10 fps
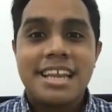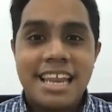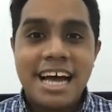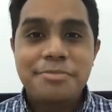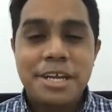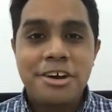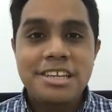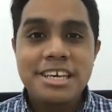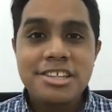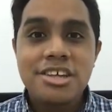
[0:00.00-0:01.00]
Last but not
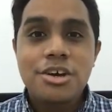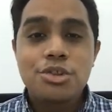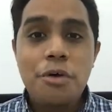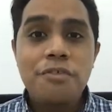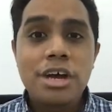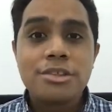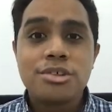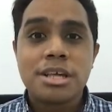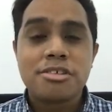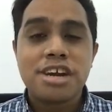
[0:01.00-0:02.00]
least, don't forget to
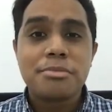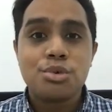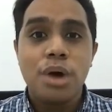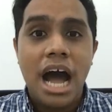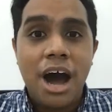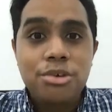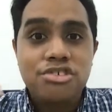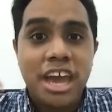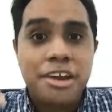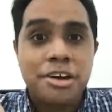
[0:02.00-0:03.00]
subscribe to our
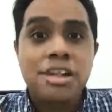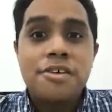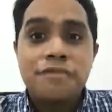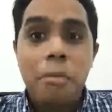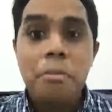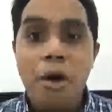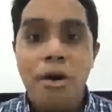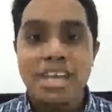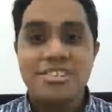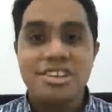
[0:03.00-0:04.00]
channel for
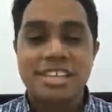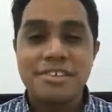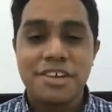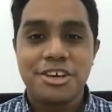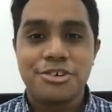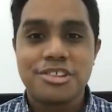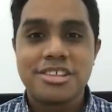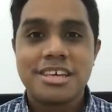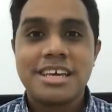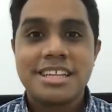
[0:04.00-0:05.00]
more interesting videos.
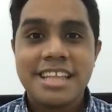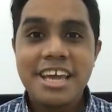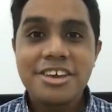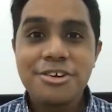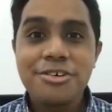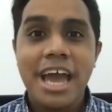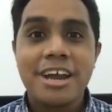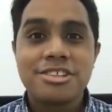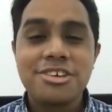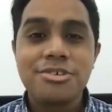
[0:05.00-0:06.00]
Thank you, and
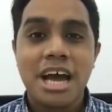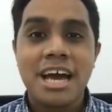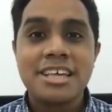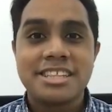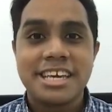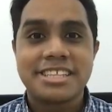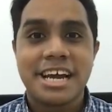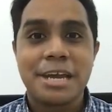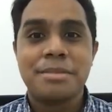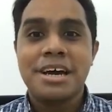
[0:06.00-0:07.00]
I'll see you guys next
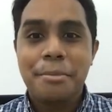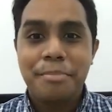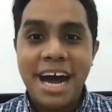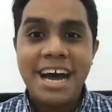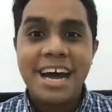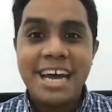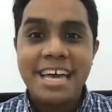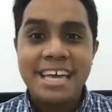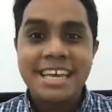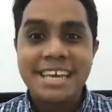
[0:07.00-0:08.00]
time. Bye!